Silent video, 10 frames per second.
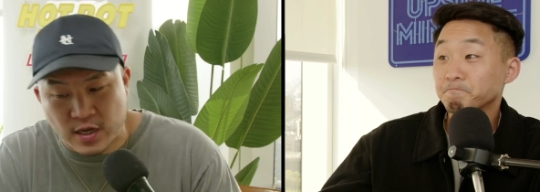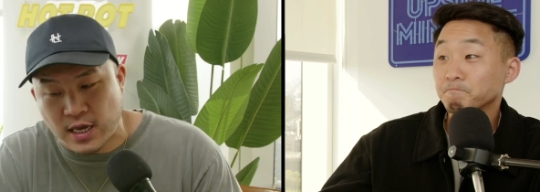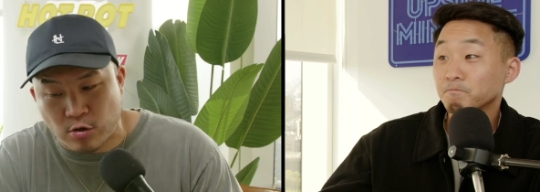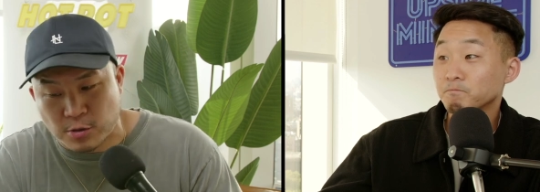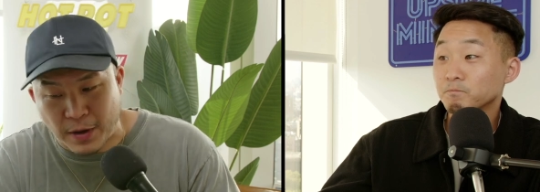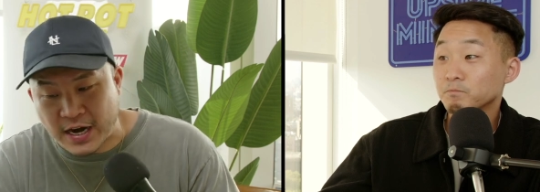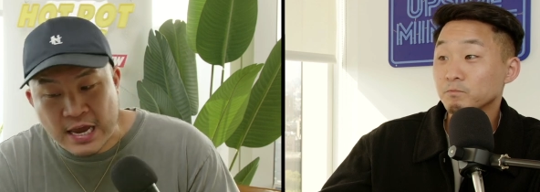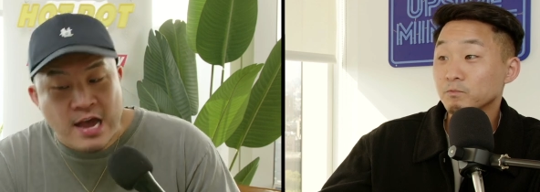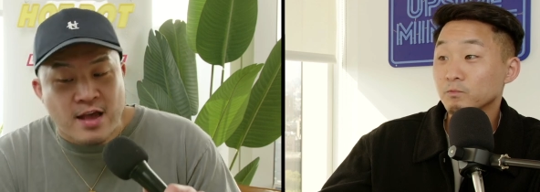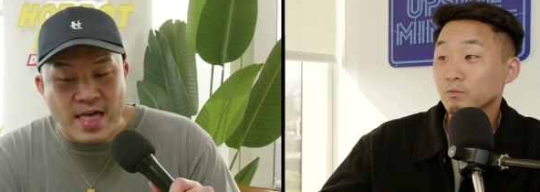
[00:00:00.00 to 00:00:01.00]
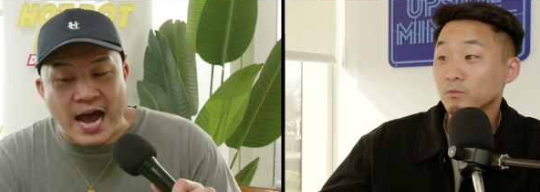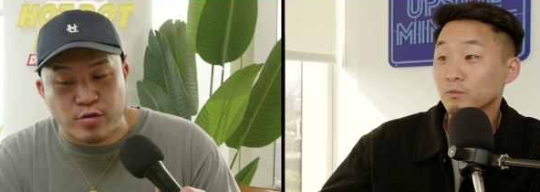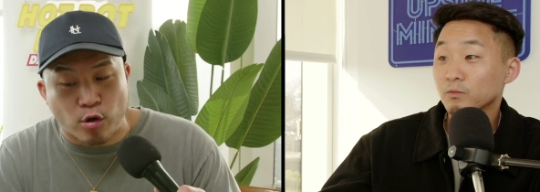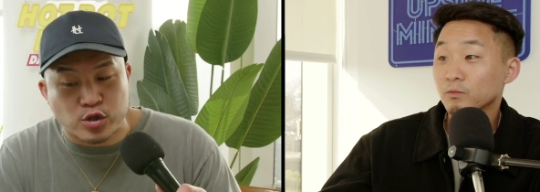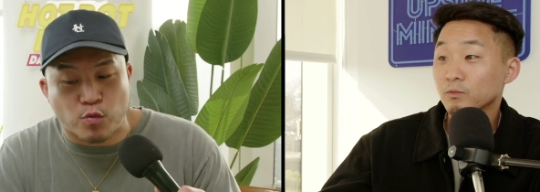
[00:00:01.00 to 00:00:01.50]
Speaker 1: years, buddy. Now
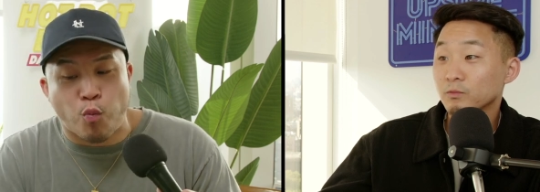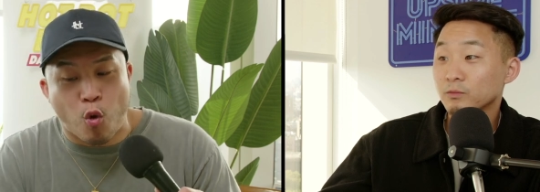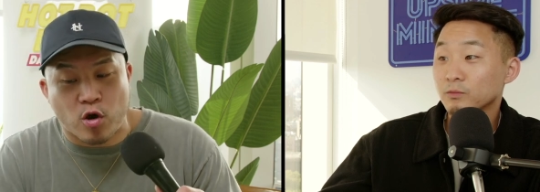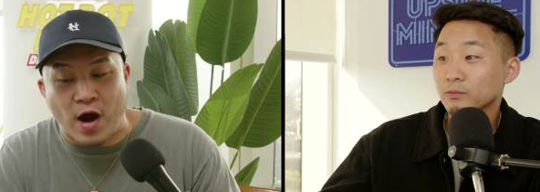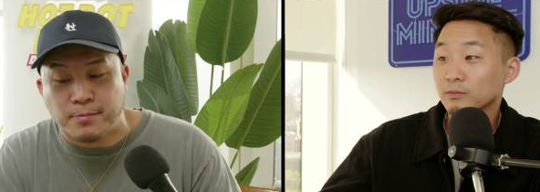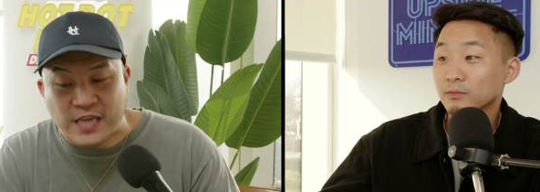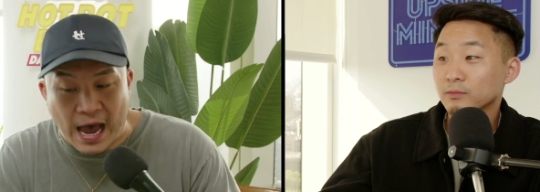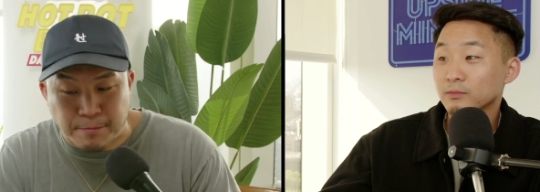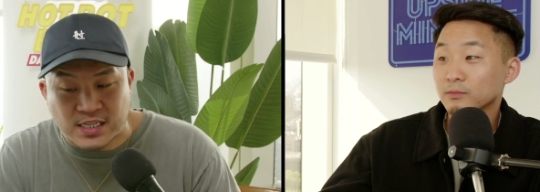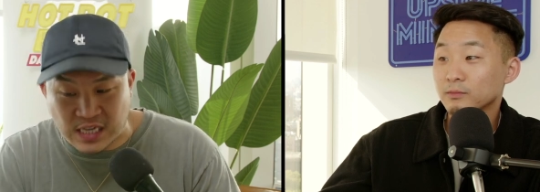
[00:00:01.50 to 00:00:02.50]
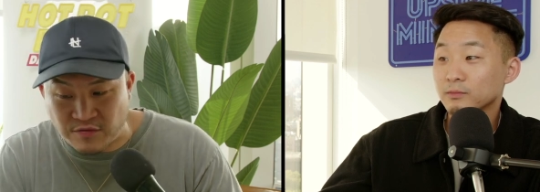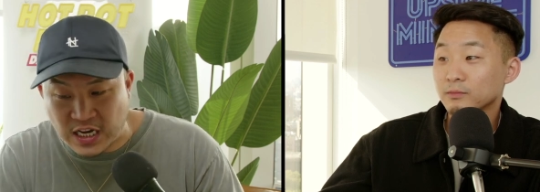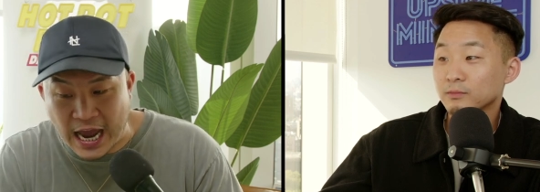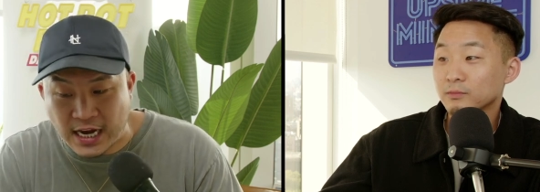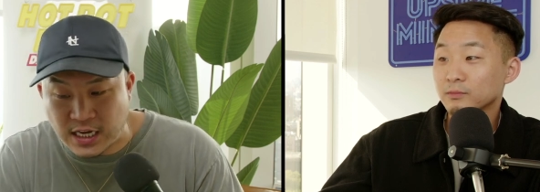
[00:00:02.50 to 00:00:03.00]
those war crimes happened 70,
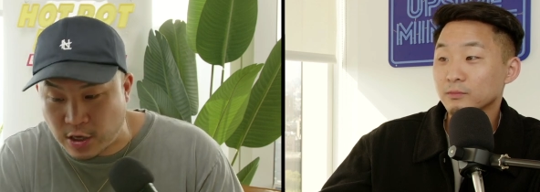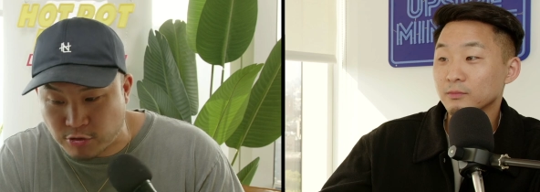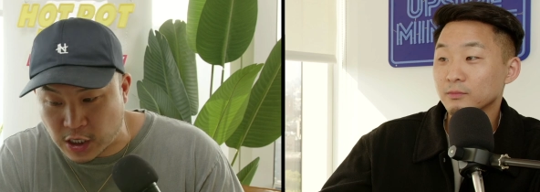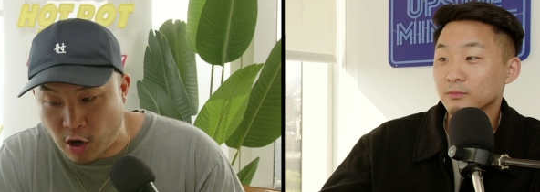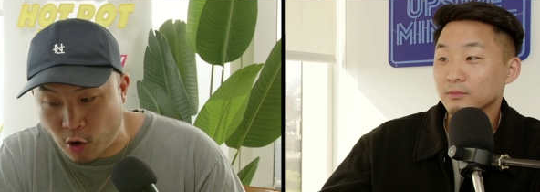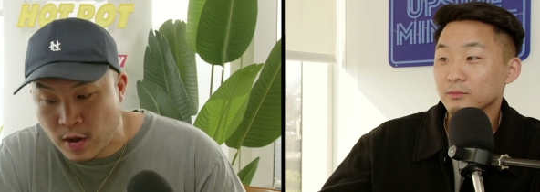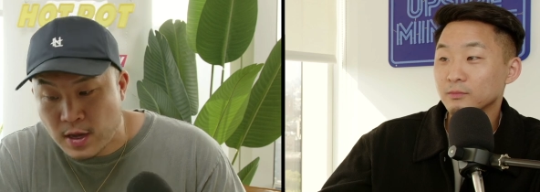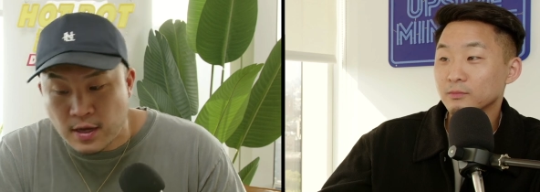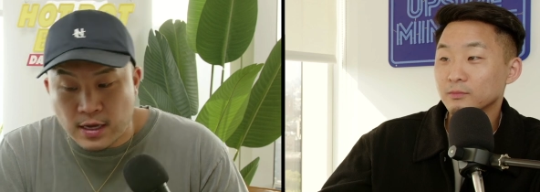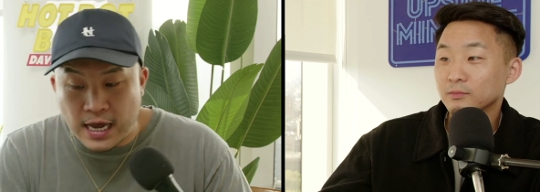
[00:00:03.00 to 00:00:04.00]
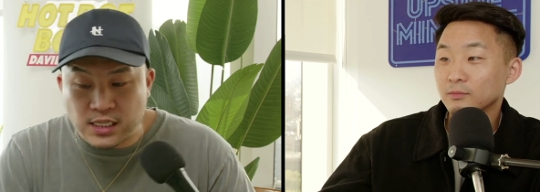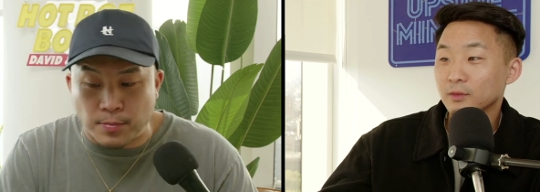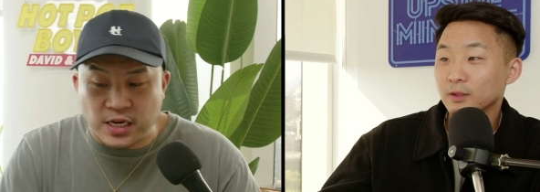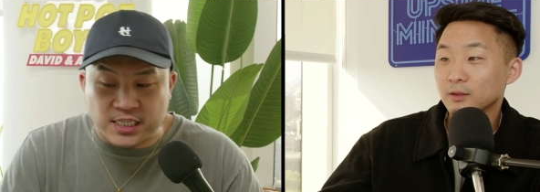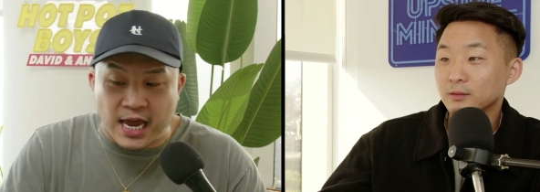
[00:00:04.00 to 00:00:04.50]
80 years ago. And
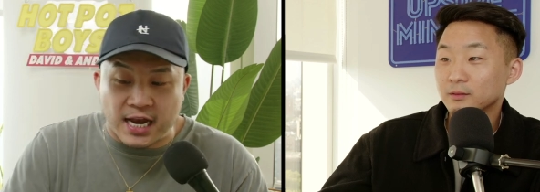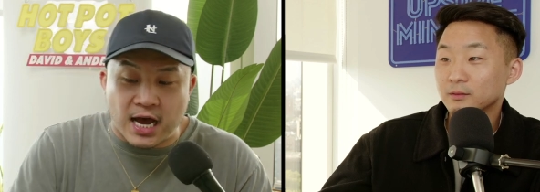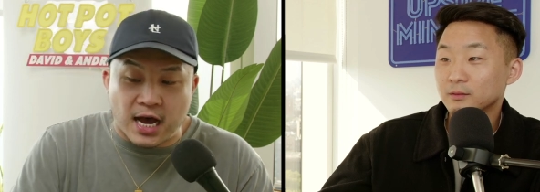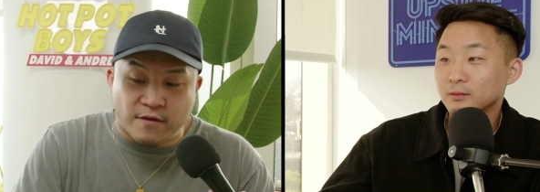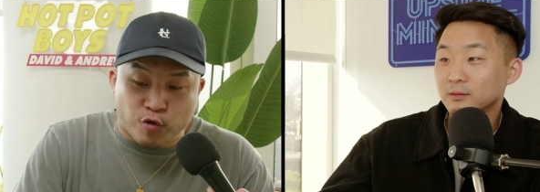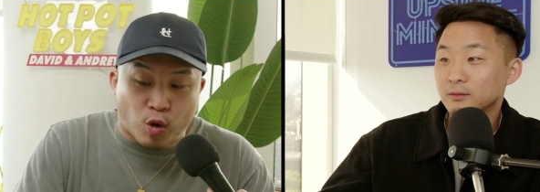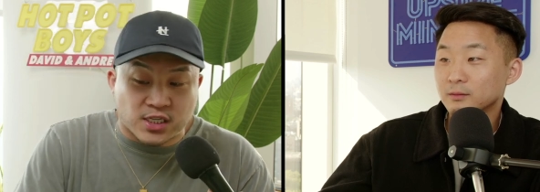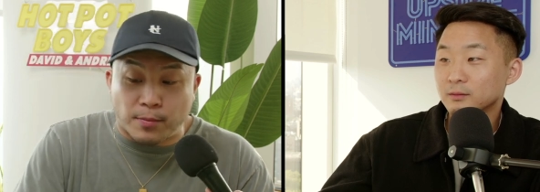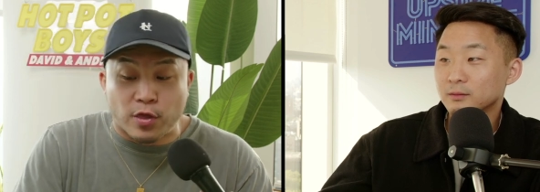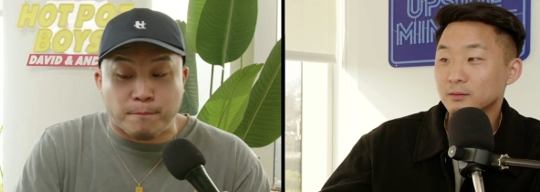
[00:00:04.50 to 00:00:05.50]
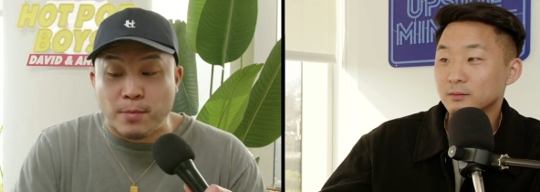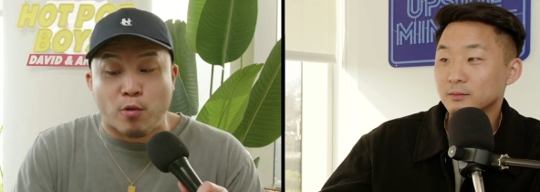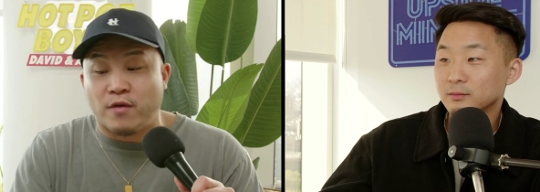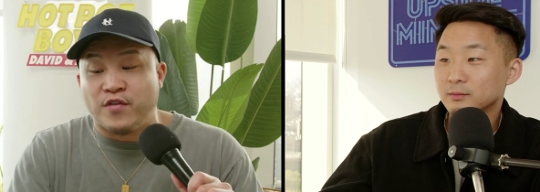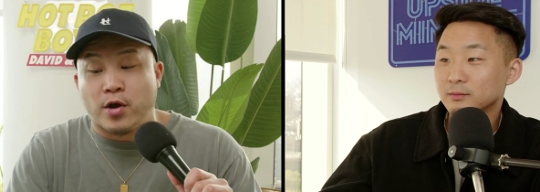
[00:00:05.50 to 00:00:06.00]
somebody said, of course, some other people
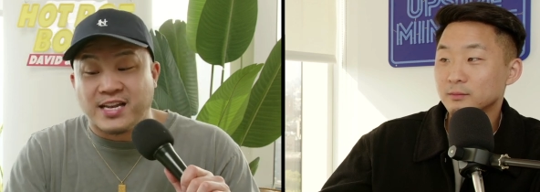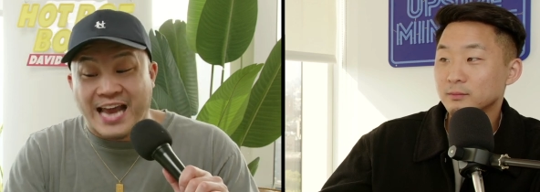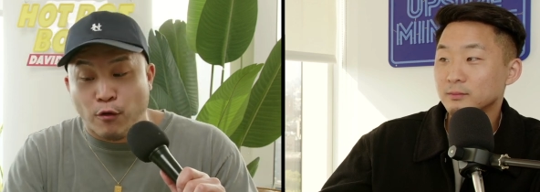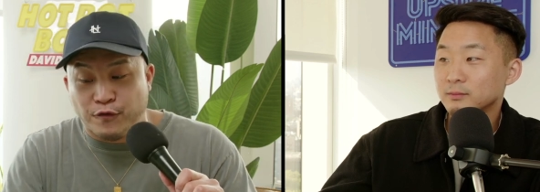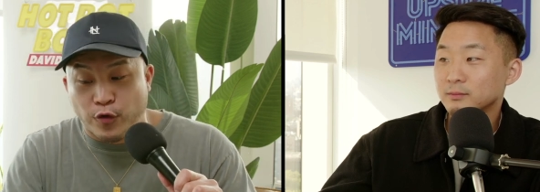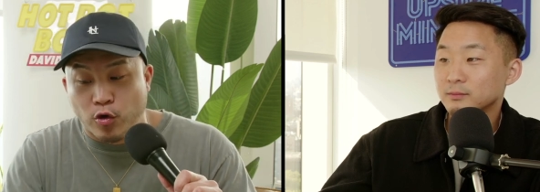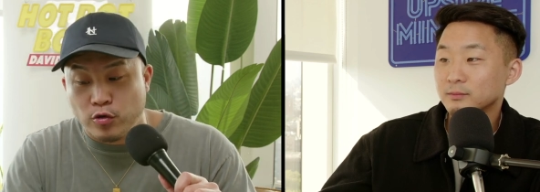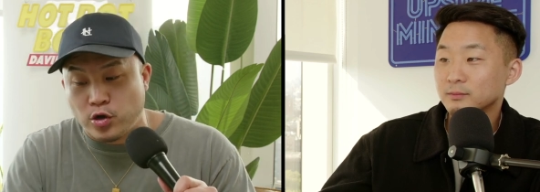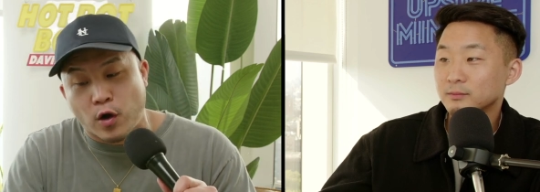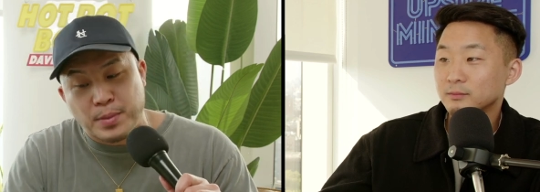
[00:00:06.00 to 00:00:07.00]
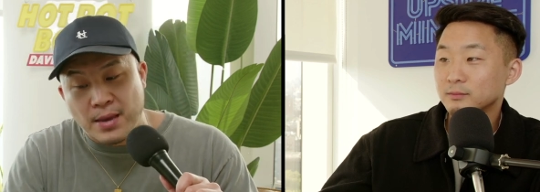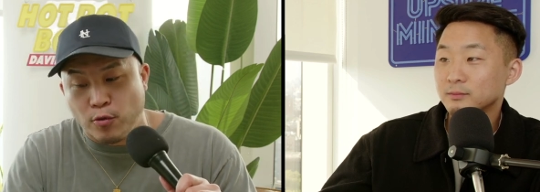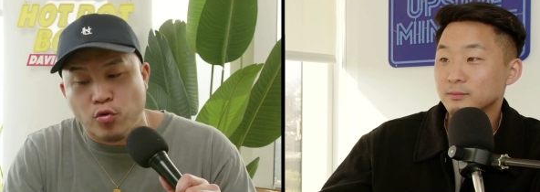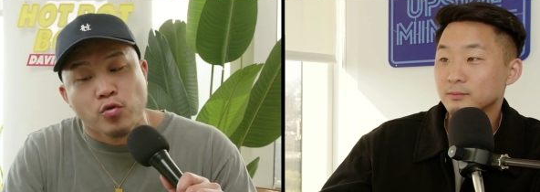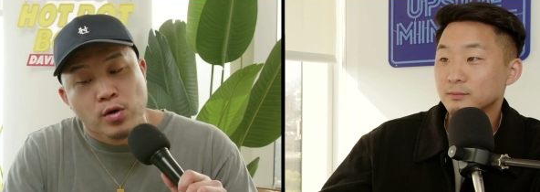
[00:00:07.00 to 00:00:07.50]
were very doubtful, you know, people
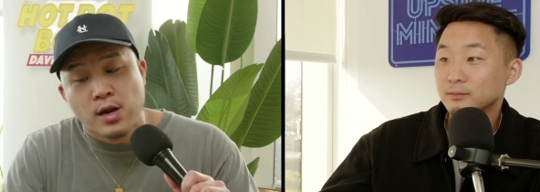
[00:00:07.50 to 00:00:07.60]
who